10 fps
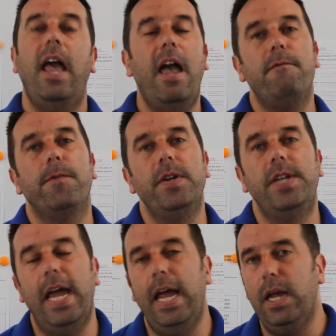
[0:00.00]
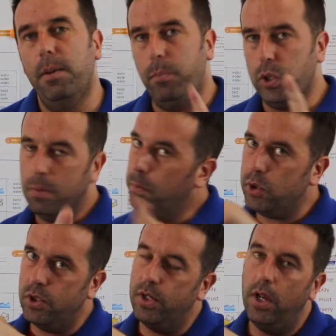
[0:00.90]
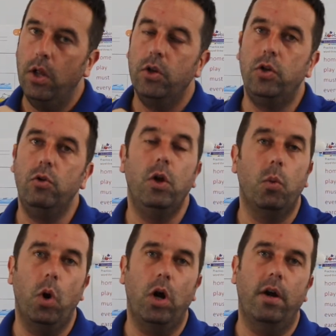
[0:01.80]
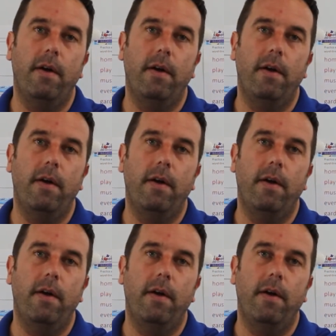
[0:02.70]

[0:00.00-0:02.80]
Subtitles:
every day, but you must do your work